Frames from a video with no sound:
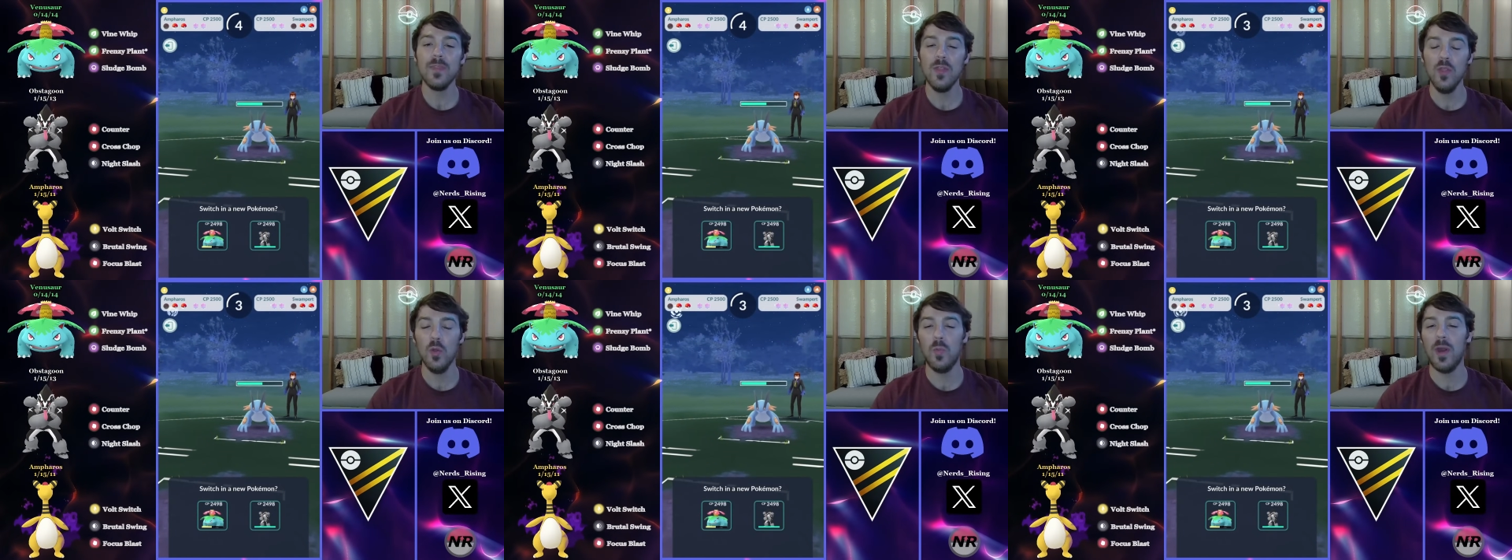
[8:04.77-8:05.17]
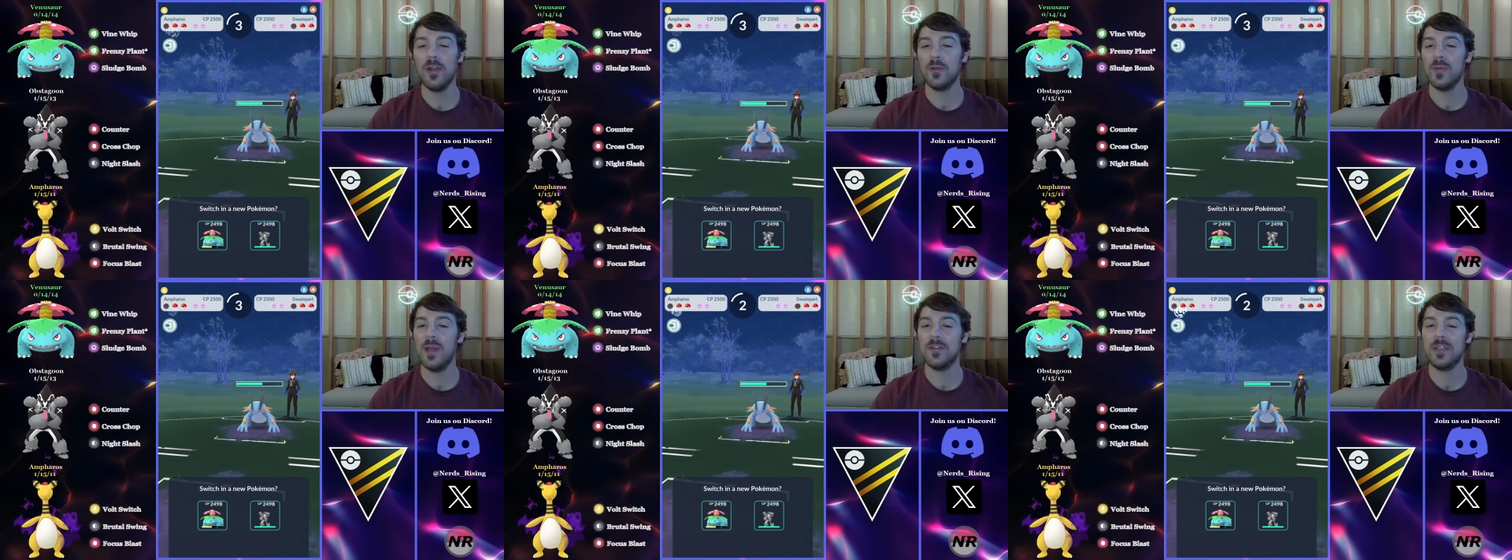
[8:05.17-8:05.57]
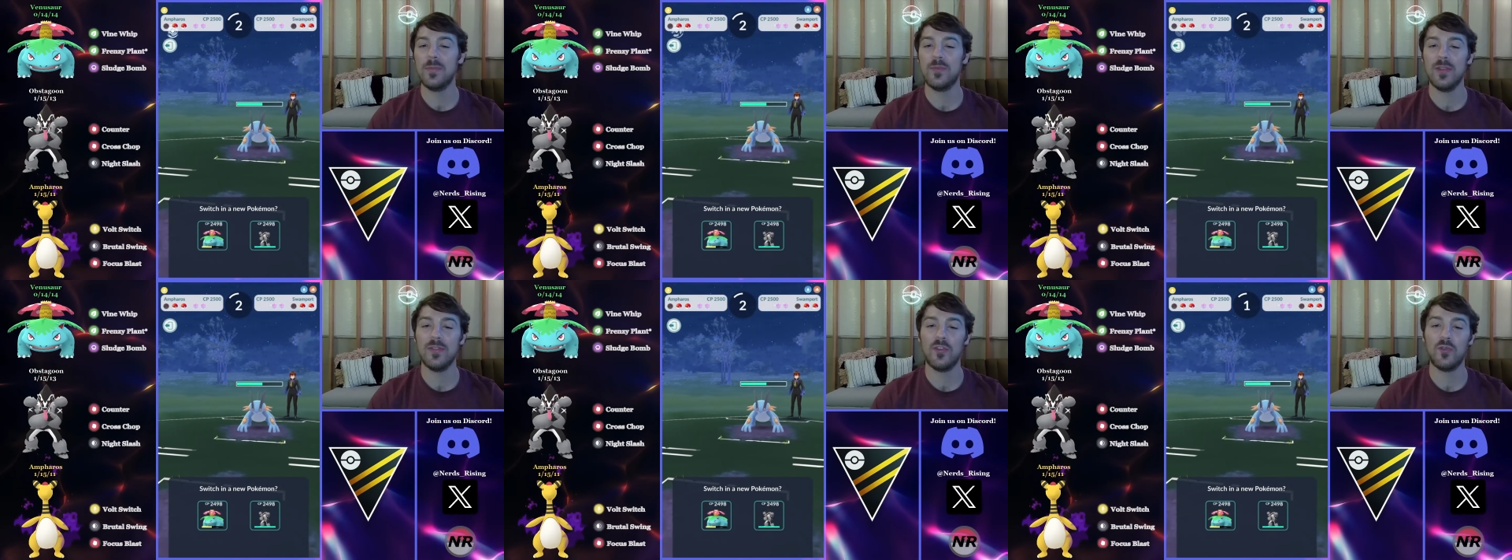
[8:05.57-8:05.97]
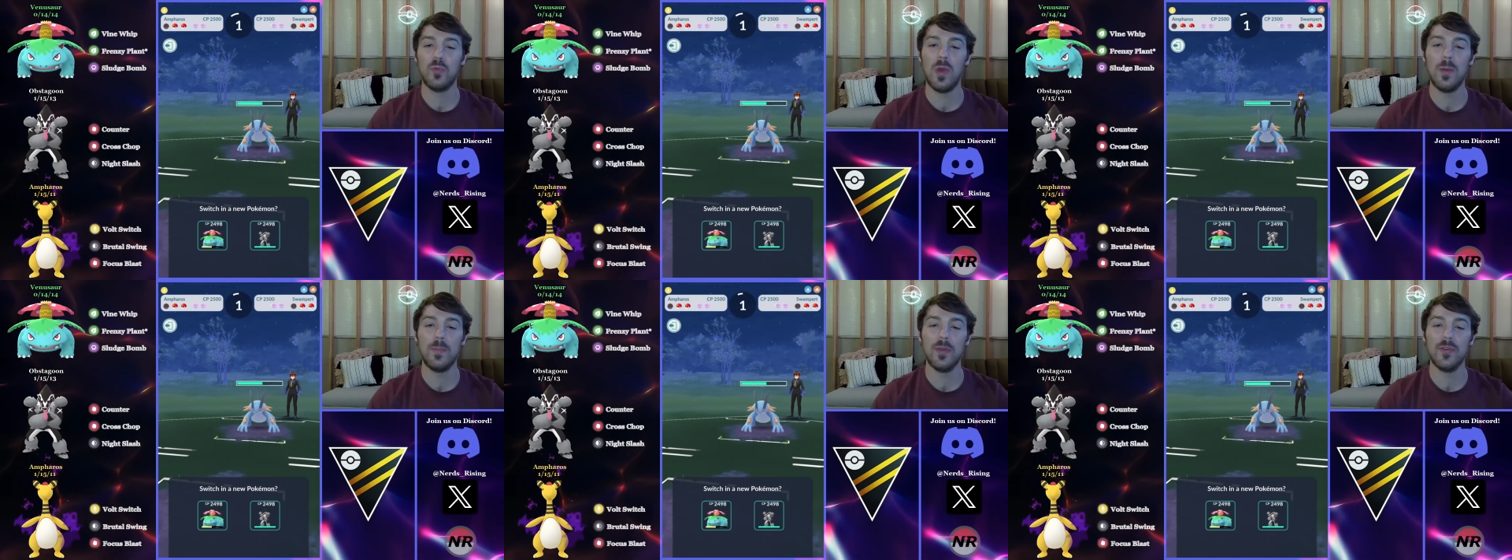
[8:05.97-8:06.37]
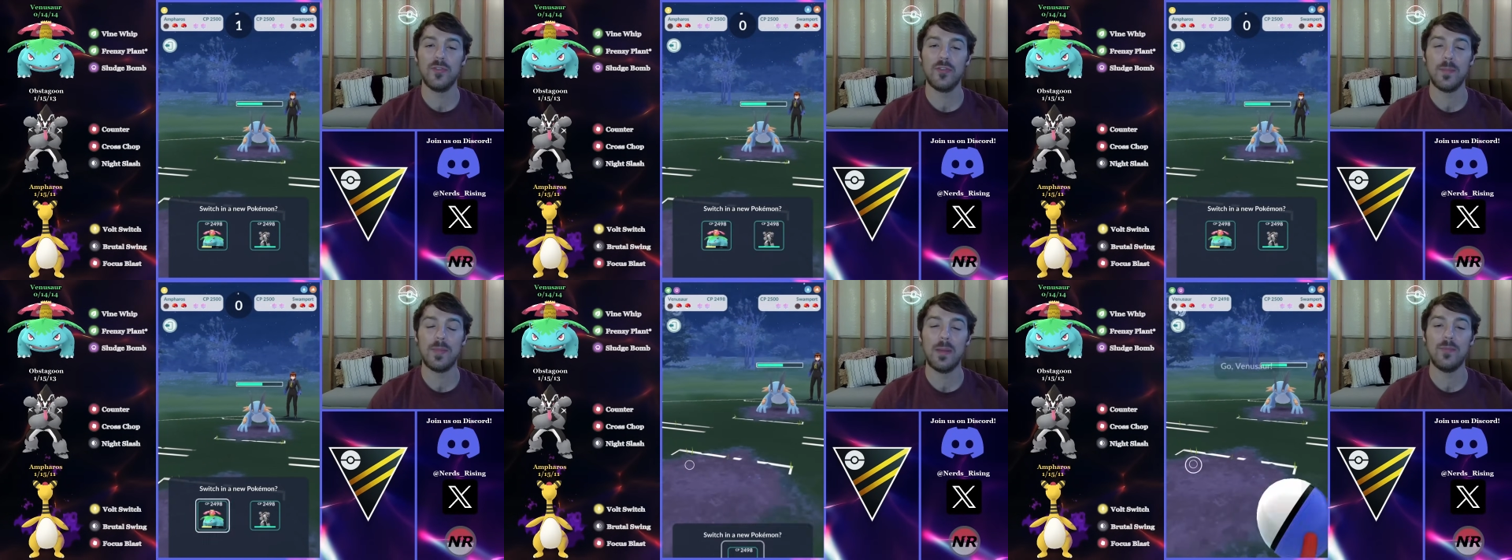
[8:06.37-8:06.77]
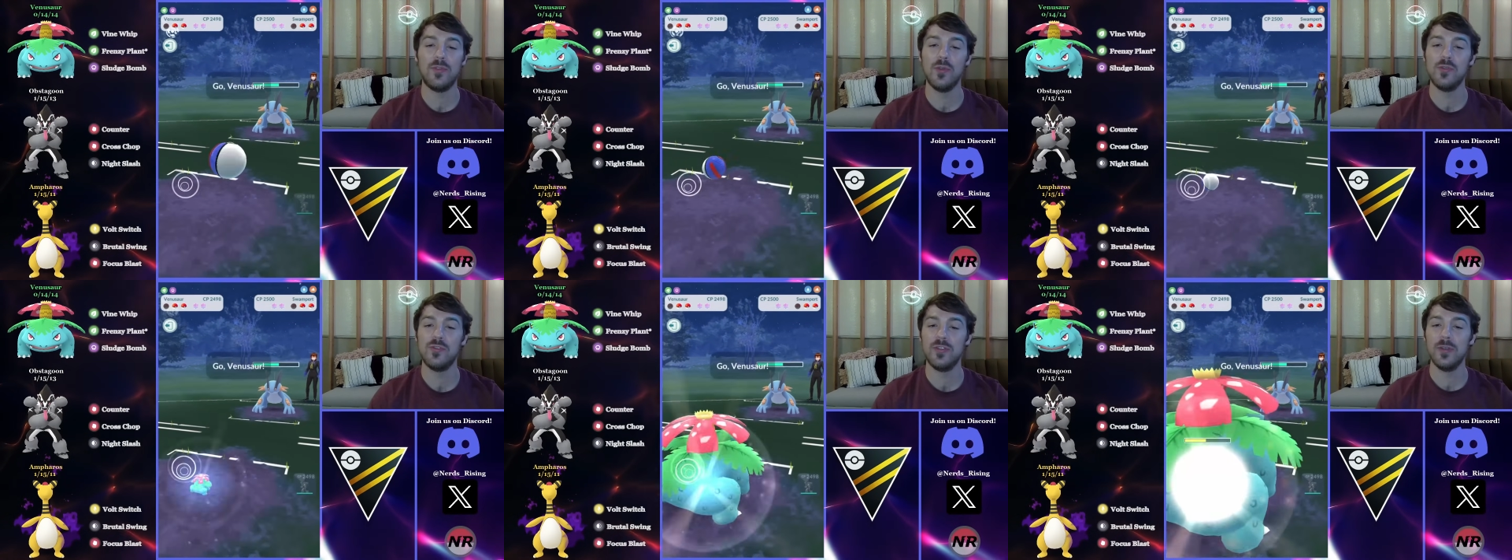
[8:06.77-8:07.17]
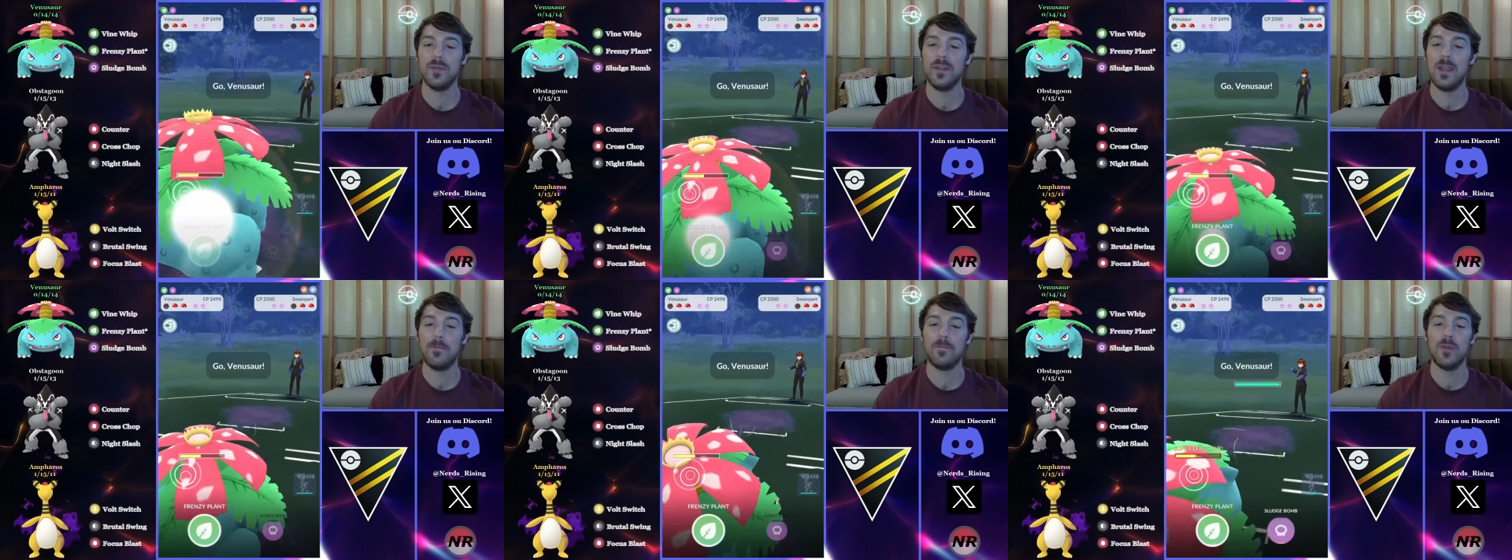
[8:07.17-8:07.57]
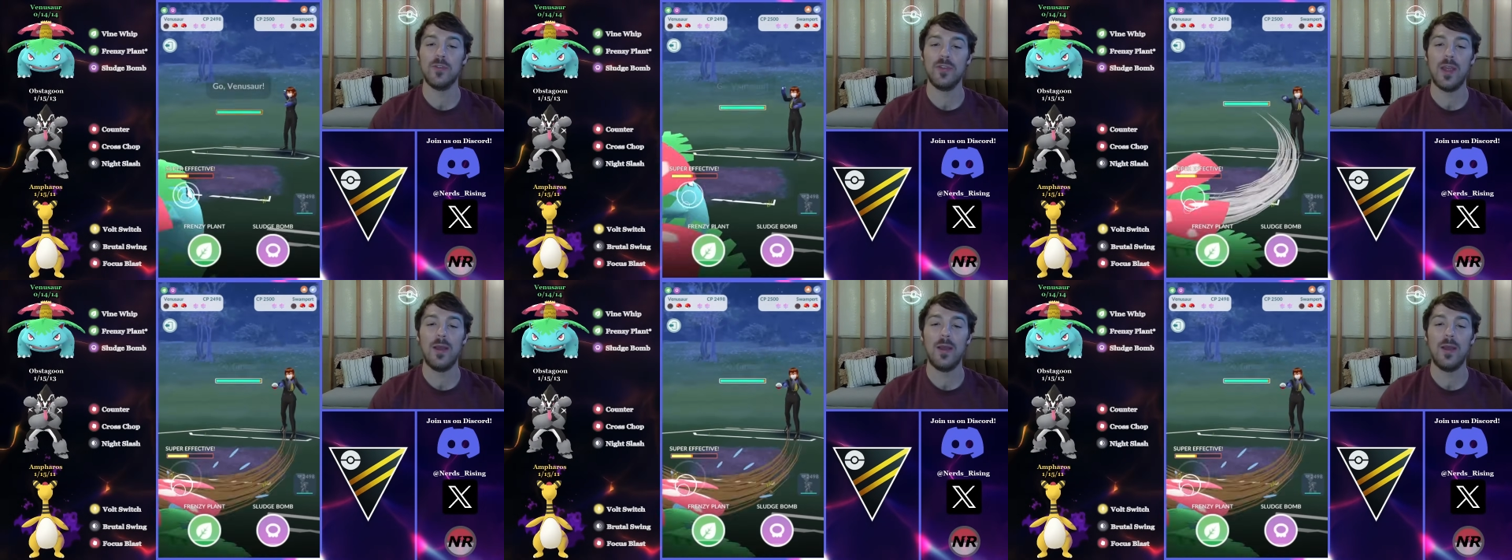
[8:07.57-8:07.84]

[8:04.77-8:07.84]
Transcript: The water ground types like the Swamperts sometimes do shield the Ampharos.